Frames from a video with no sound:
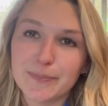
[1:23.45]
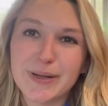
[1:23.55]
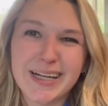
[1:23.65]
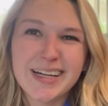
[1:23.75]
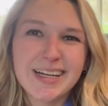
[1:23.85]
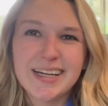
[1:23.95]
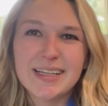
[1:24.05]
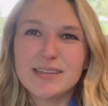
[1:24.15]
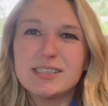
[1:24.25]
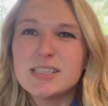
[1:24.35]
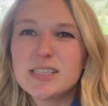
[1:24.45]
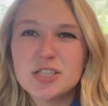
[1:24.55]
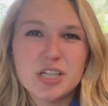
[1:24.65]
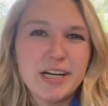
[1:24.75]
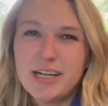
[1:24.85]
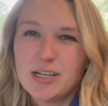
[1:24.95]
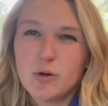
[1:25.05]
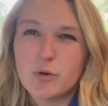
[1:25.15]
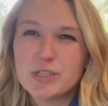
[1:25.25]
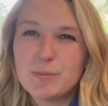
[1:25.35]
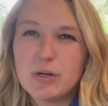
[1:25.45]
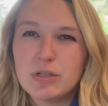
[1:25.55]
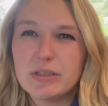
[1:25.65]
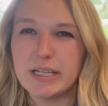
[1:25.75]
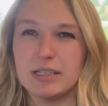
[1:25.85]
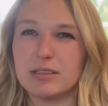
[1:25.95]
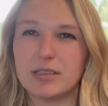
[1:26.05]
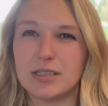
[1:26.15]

But this is a giant horse ball. Like,